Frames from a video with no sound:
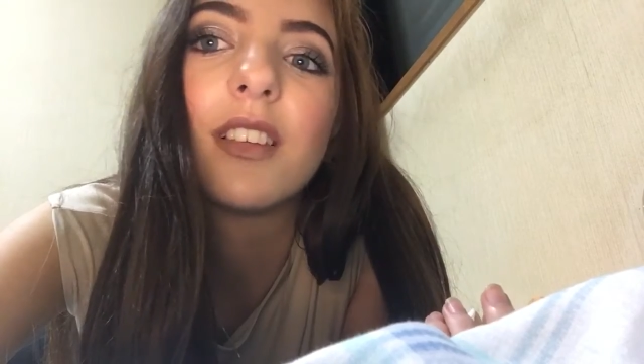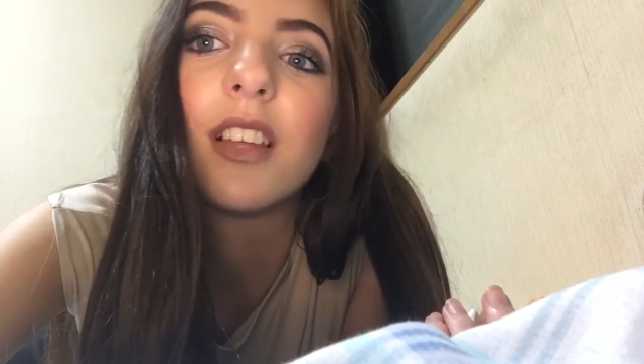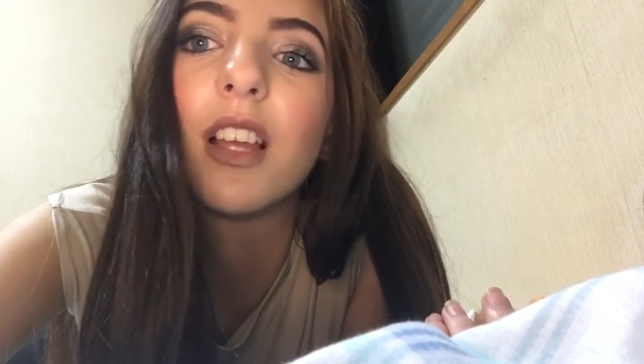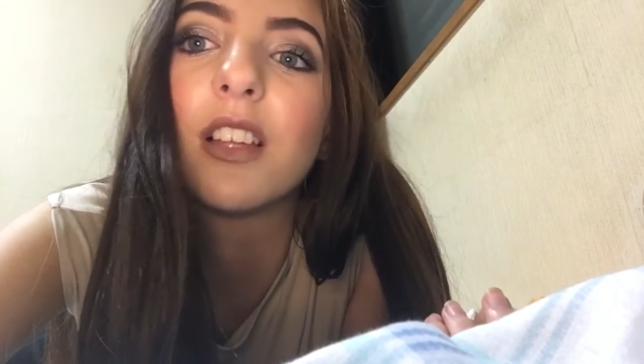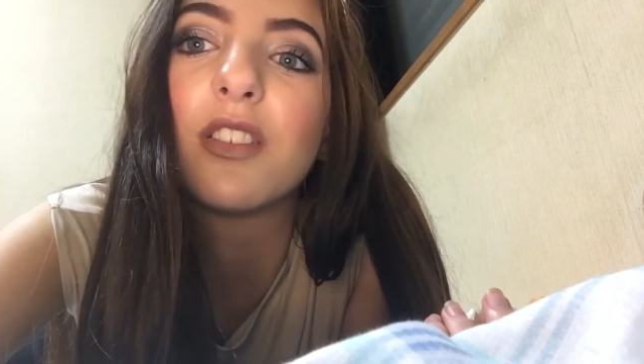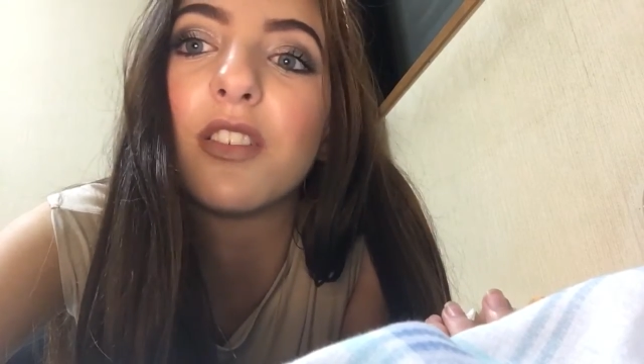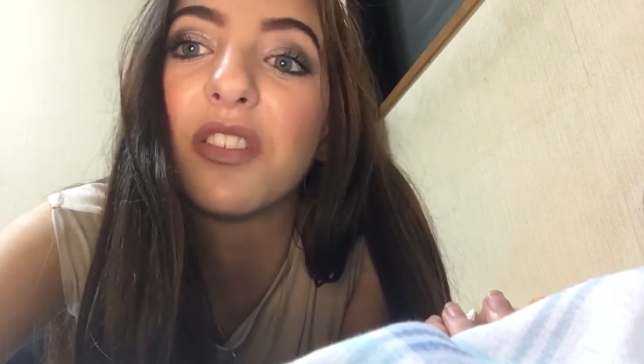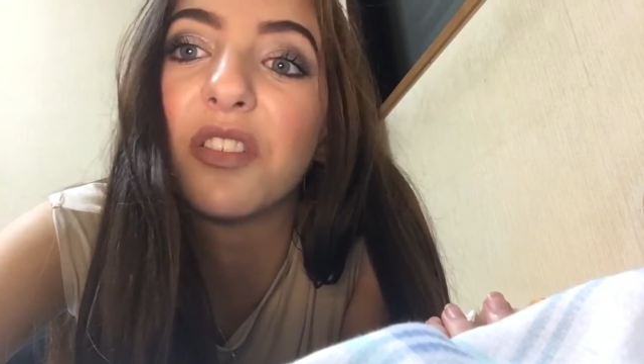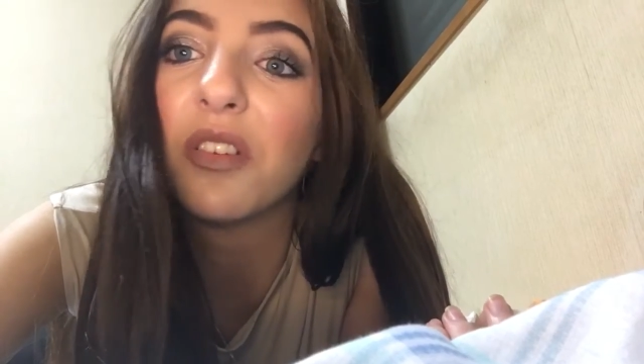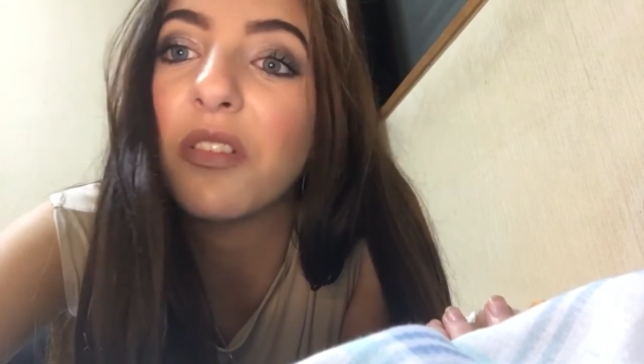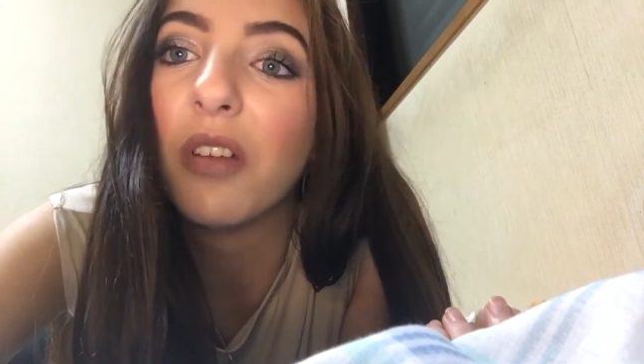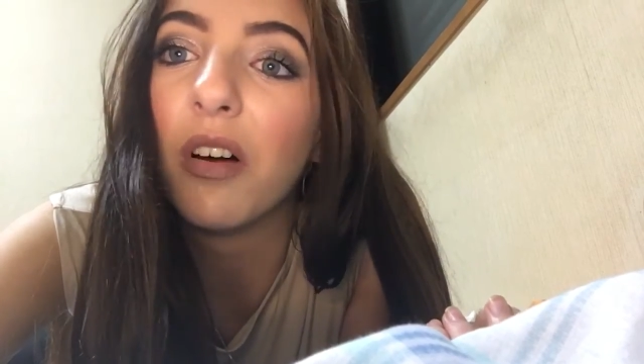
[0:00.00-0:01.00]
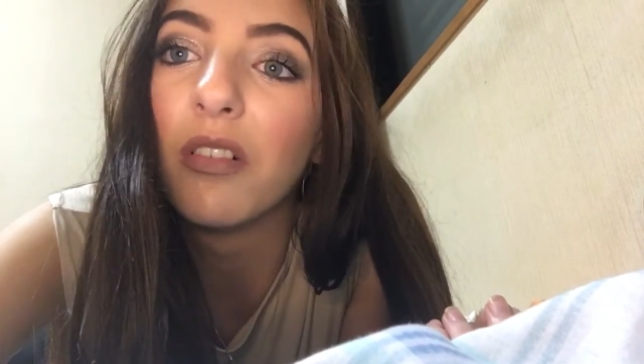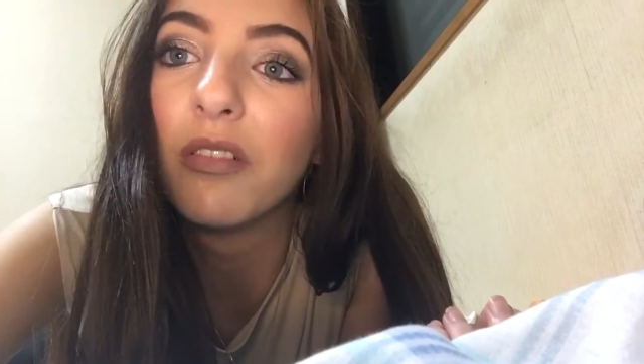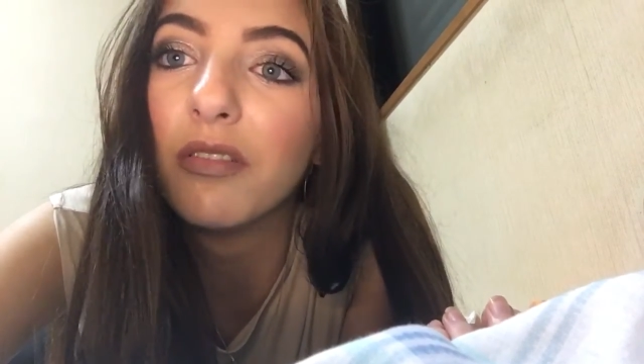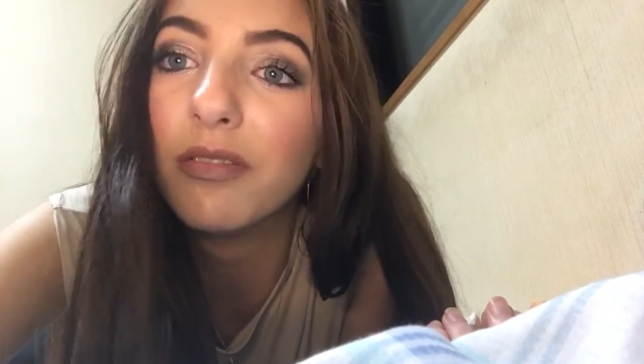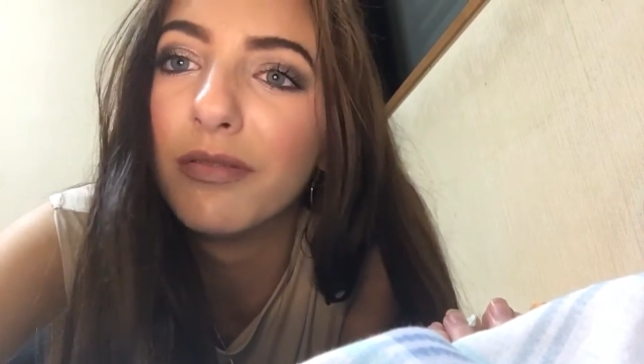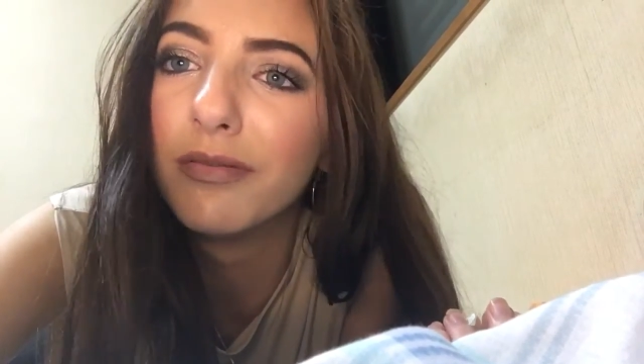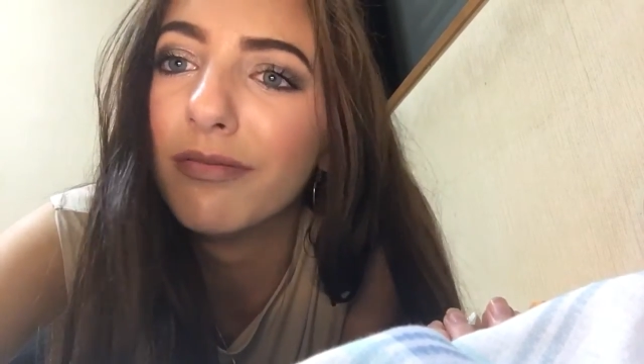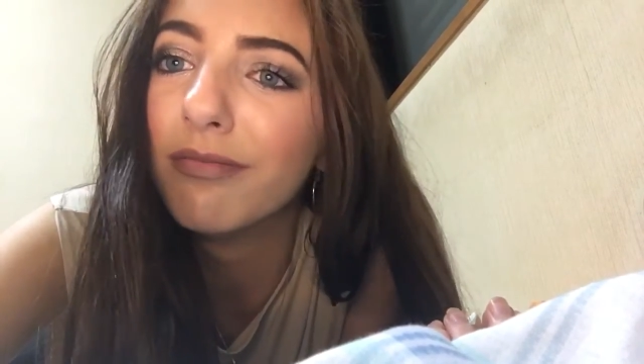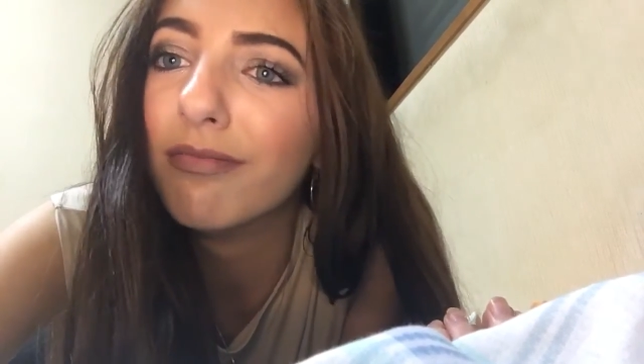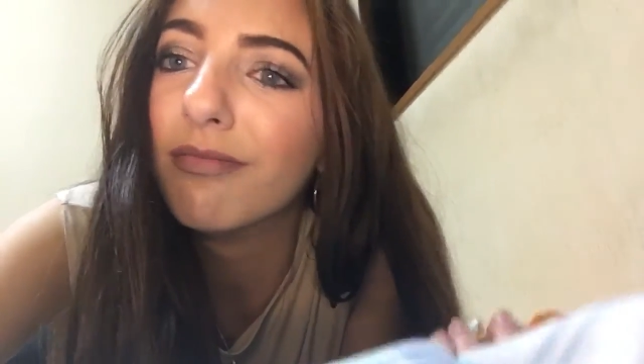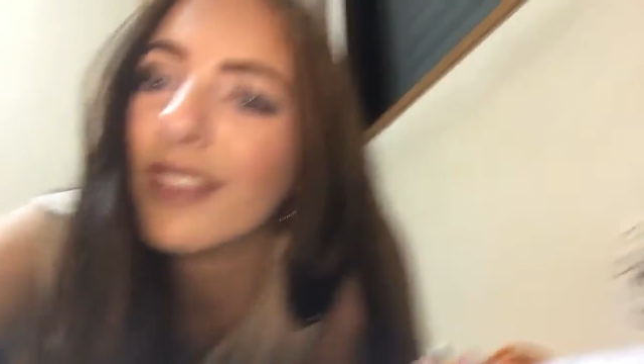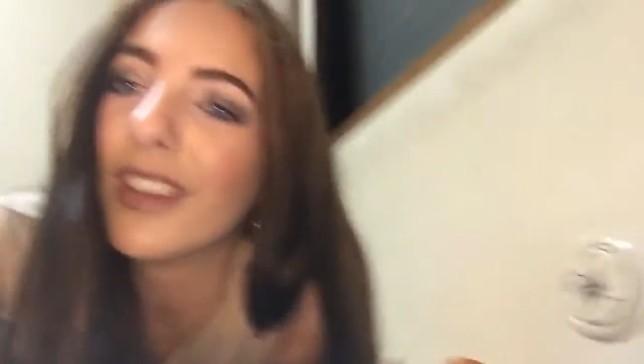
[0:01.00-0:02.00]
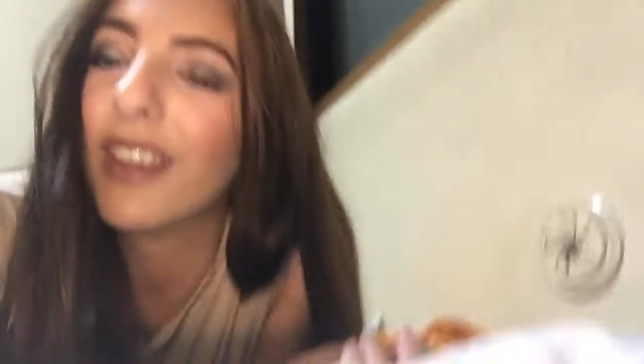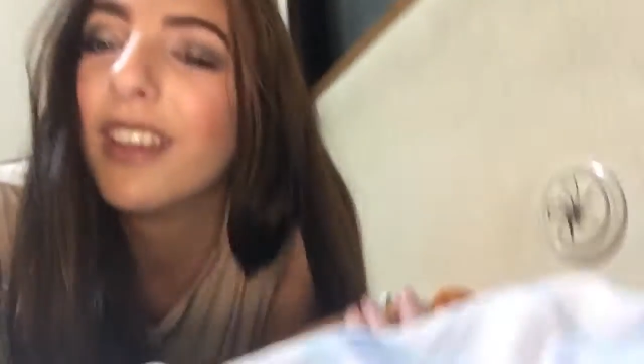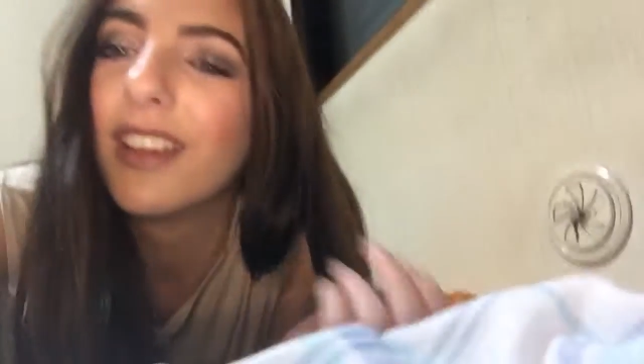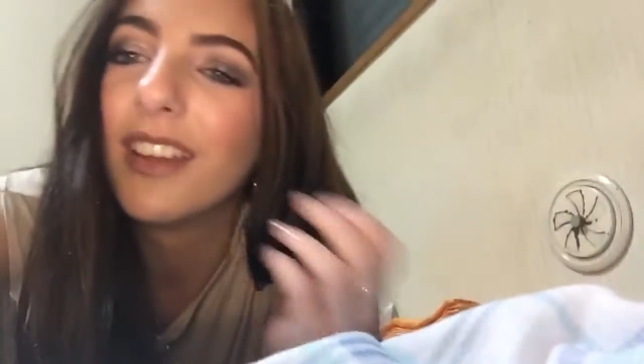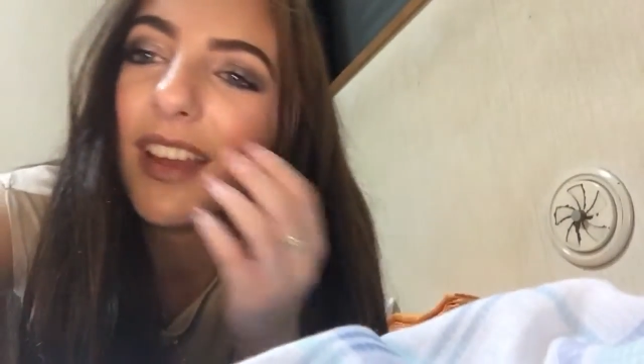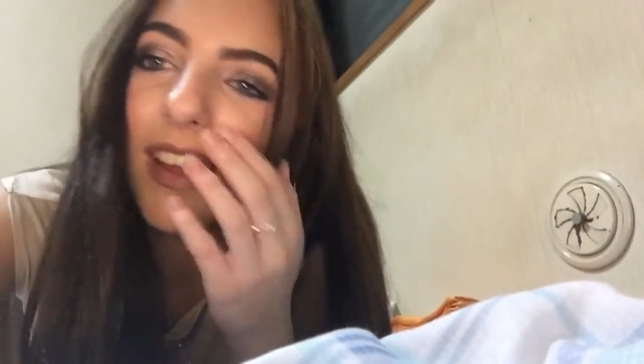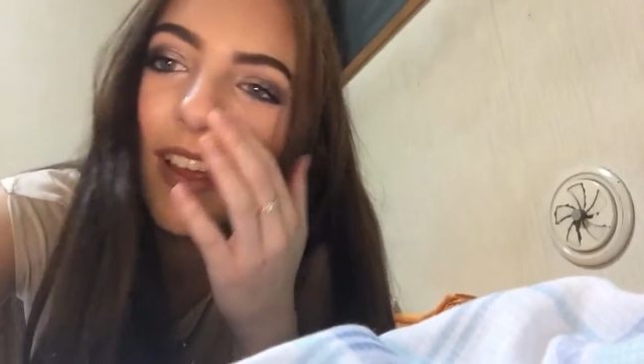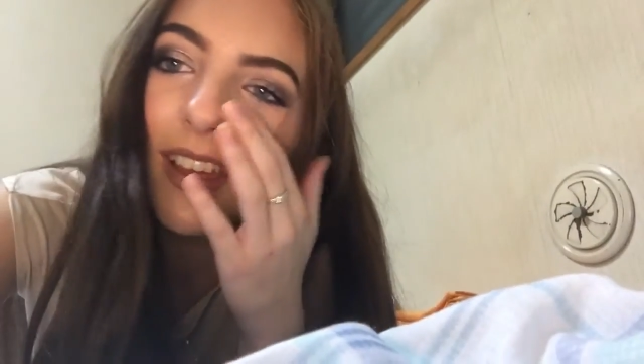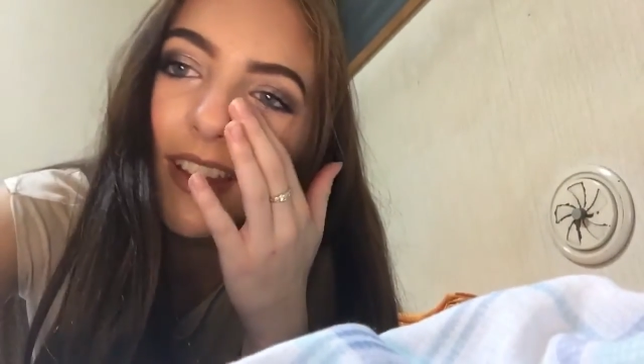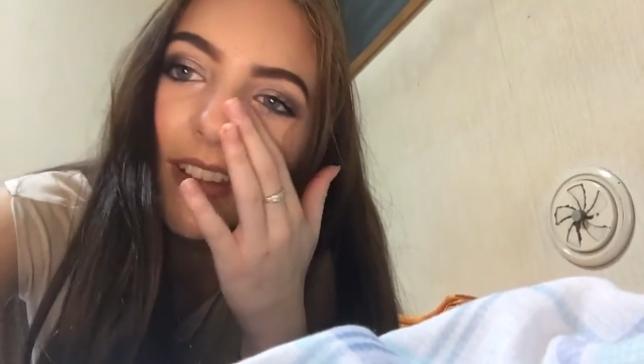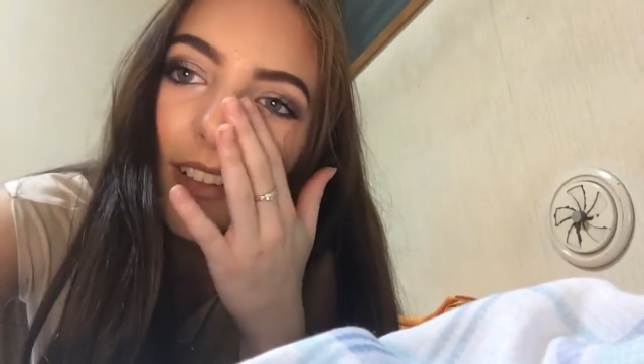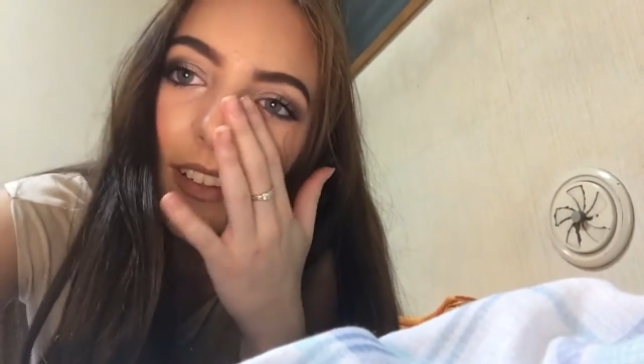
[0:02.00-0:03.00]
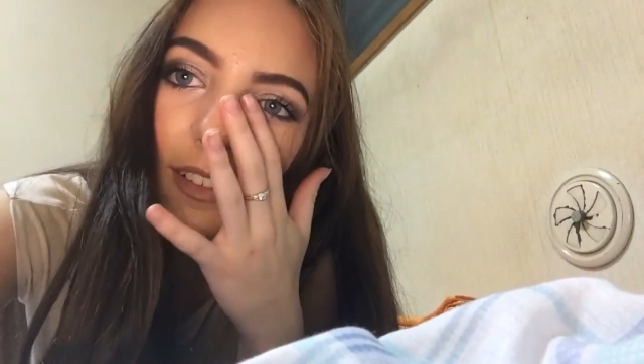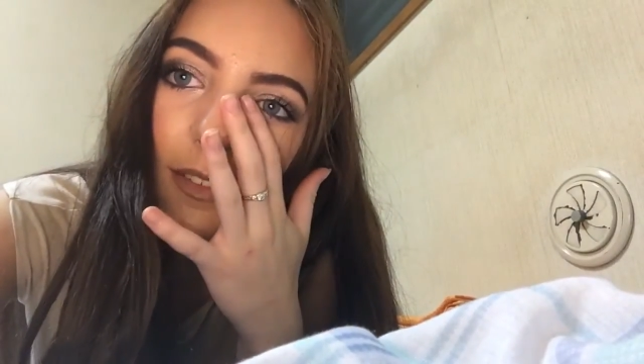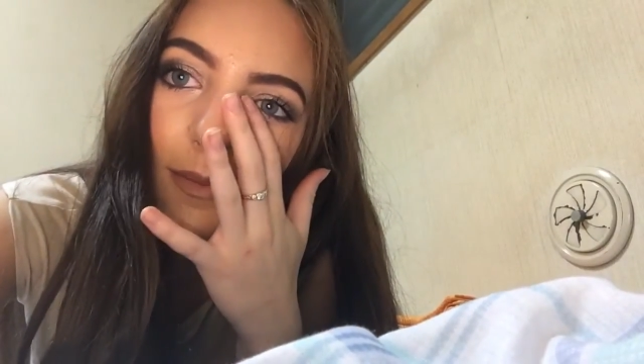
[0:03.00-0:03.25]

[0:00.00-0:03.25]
it's just too long. And